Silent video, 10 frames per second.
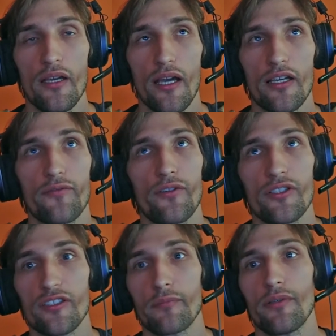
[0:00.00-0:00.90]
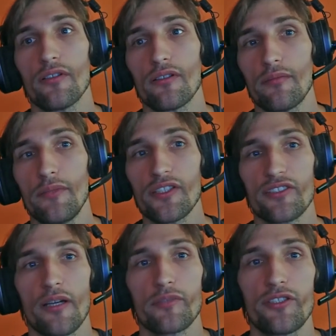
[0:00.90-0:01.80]
I can, for example, miss
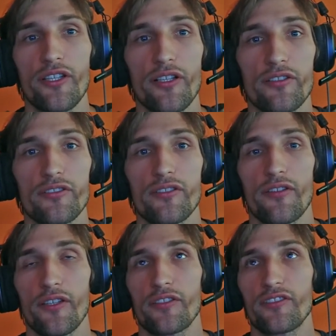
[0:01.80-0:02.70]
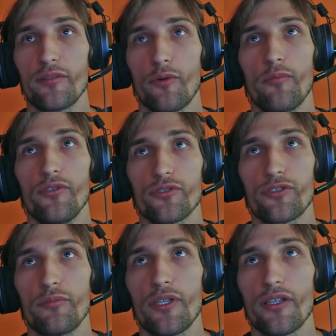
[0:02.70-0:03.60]
some details that seem obvious
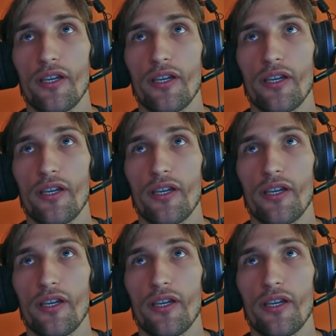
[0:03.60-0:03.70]
to me.